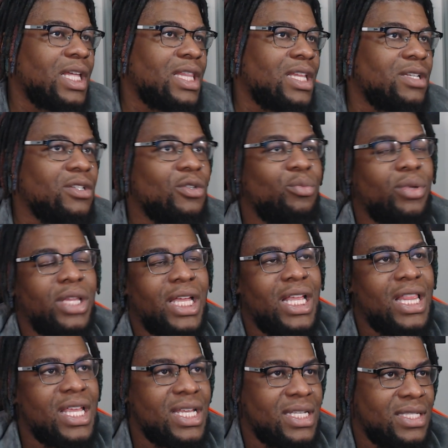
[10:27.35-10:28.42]
and then you'll play
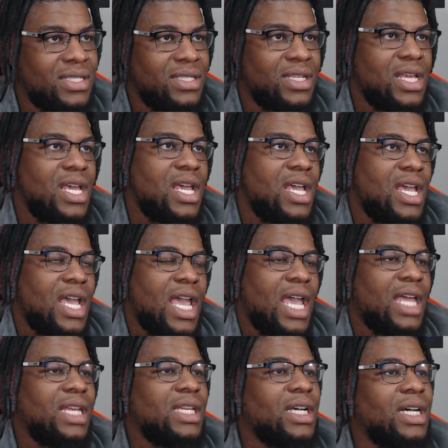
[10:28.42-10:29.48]
this,
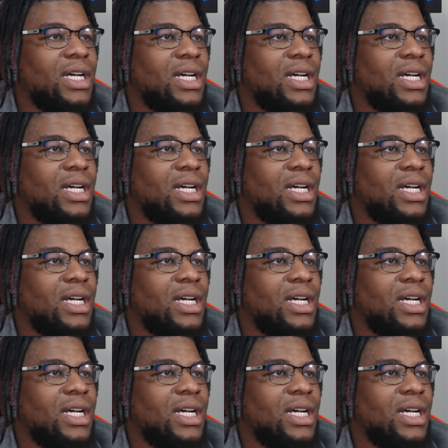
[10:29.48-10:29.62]
and